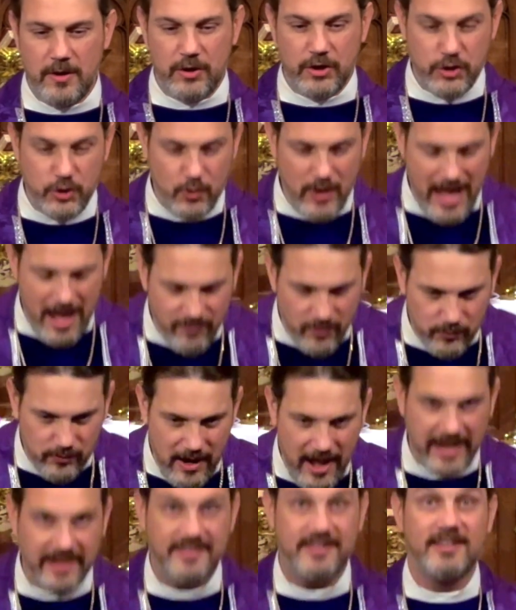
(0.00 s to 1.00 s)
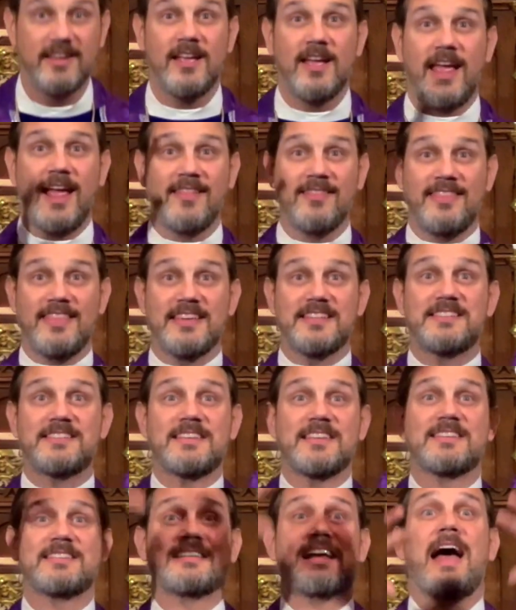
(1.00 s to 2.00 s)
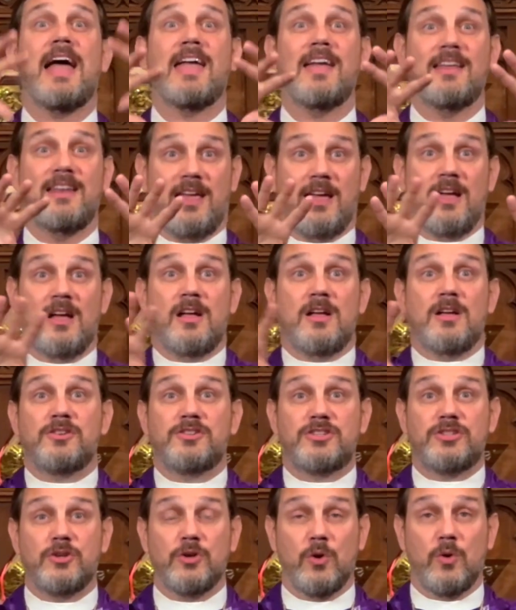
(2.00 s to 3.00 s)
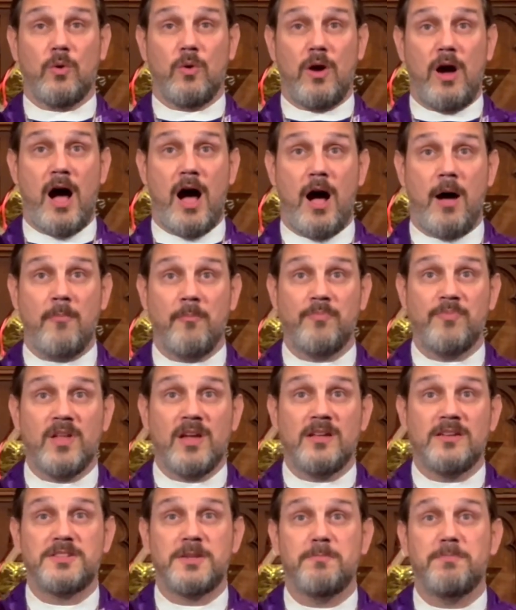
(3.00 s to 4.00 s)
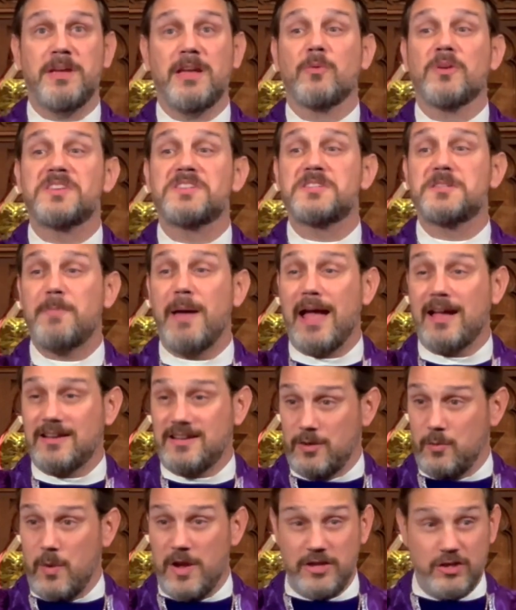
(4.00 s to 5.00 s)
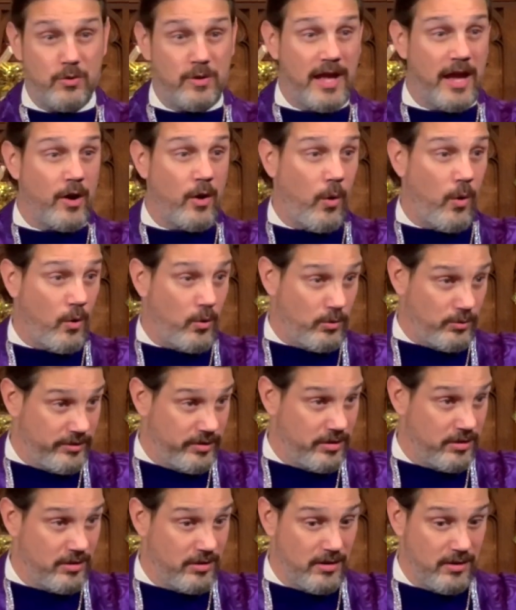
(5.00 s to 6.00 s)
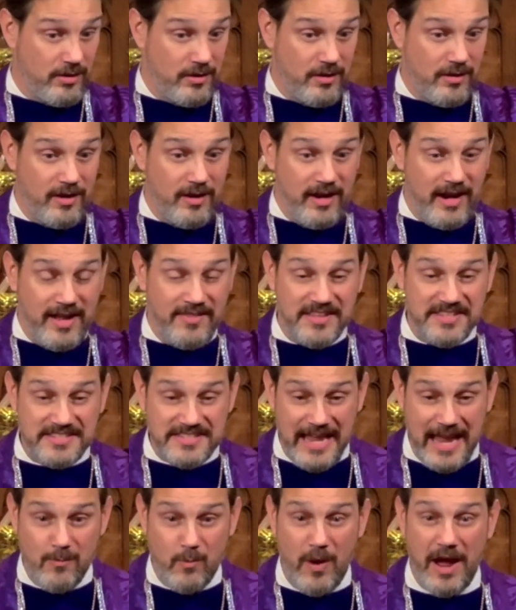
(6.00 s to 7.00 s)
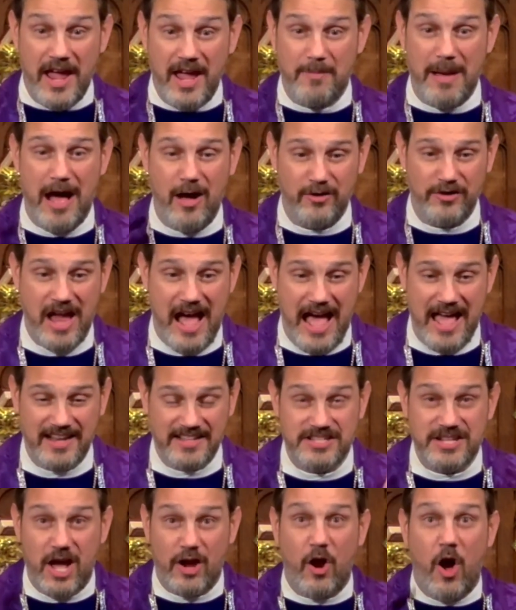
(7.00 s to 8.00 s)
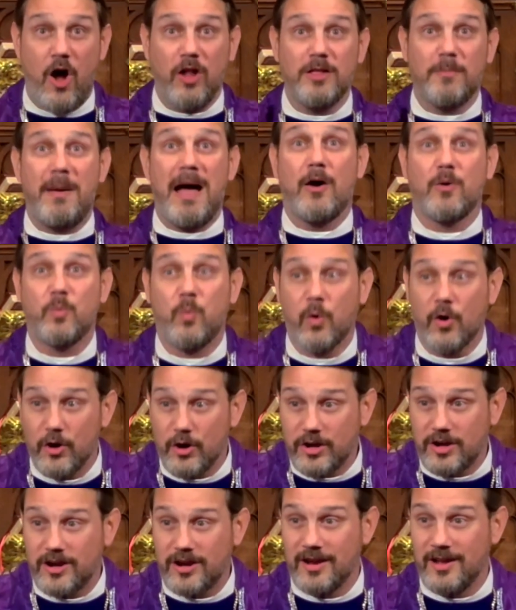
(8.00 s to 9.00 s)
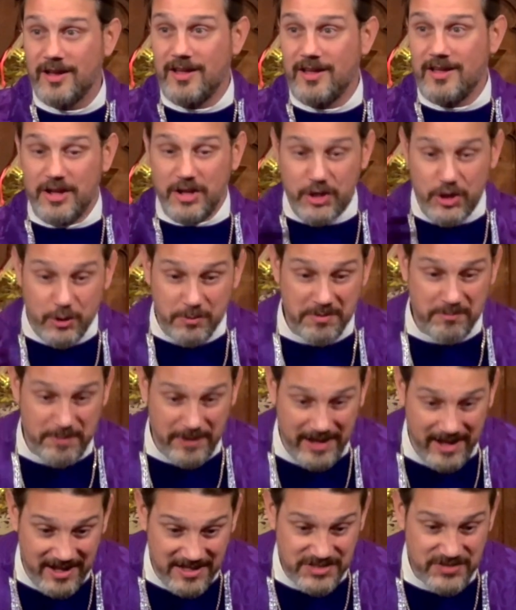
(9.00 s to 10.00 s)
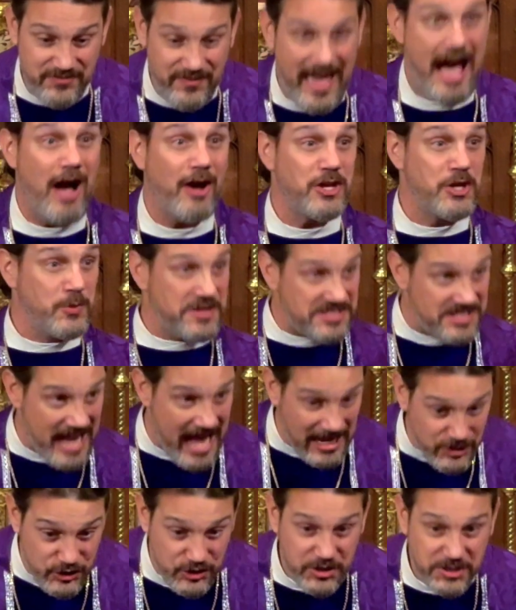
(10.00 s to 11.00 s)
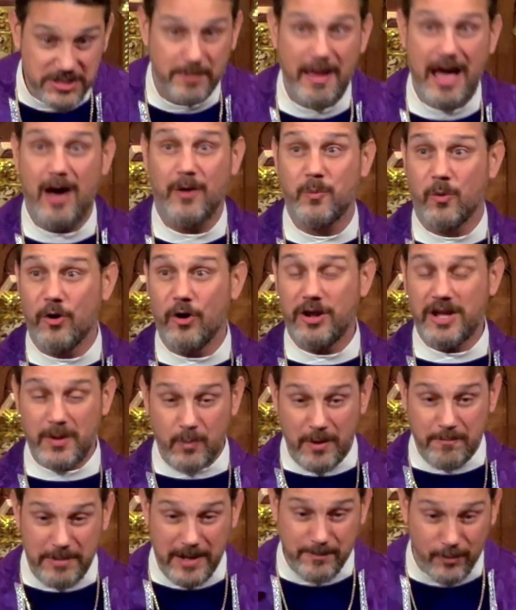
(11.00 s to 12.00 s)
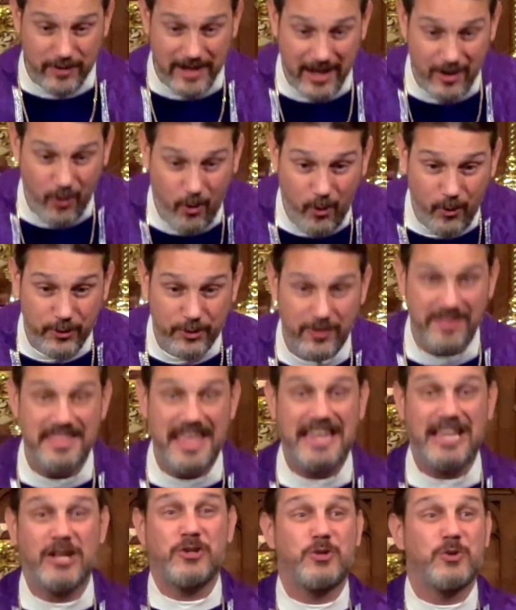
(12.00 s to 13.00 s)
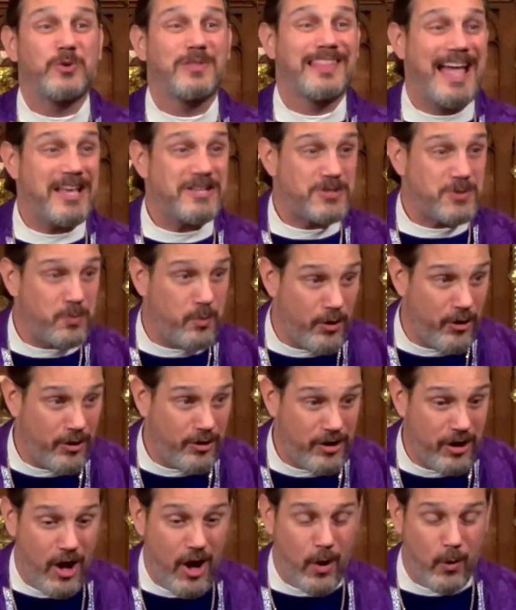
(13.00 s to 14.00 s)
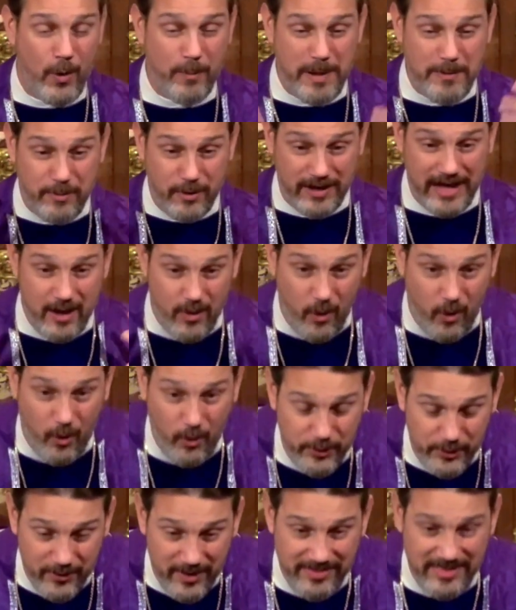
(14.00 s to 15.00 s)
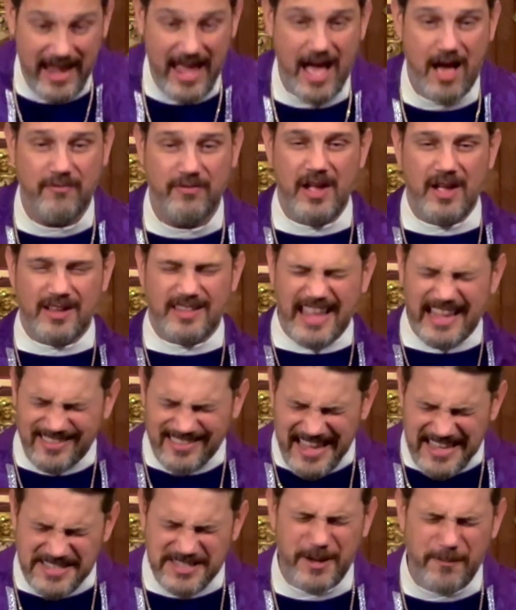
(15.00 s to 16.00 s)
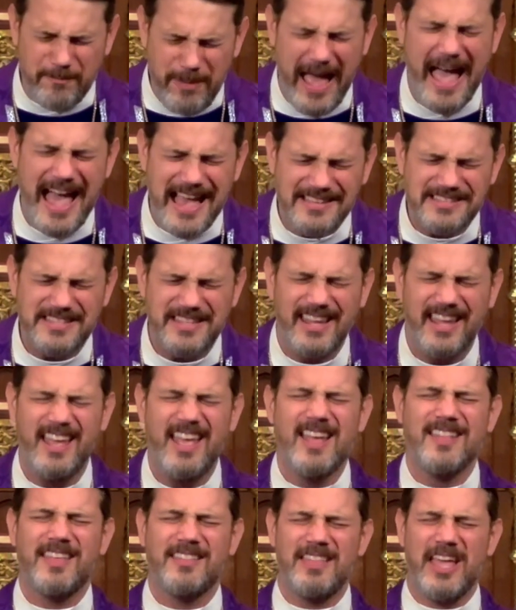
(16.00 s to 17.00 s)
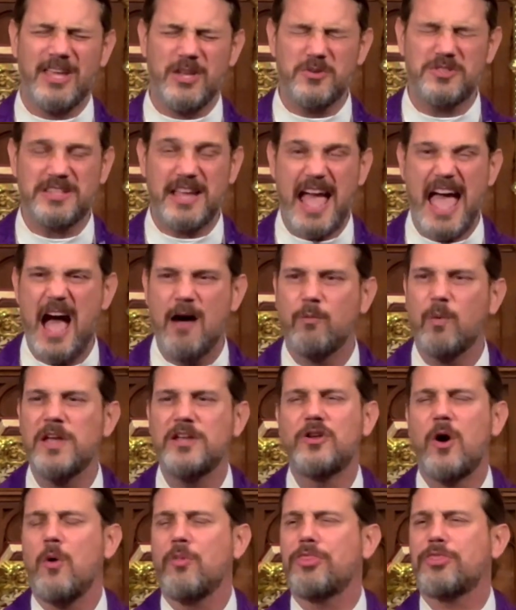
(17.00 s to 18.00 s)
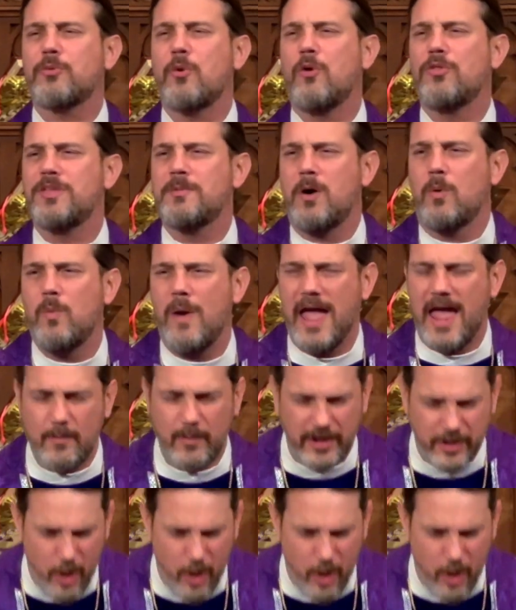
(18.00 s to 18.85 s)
You have a right in this society to be respected when you get old. In the same way it's not all about work. Human beings' value is not just about work, and when people get older and they can do less work, where people get older and they have less capacity than they used to have, we don't throw them away, we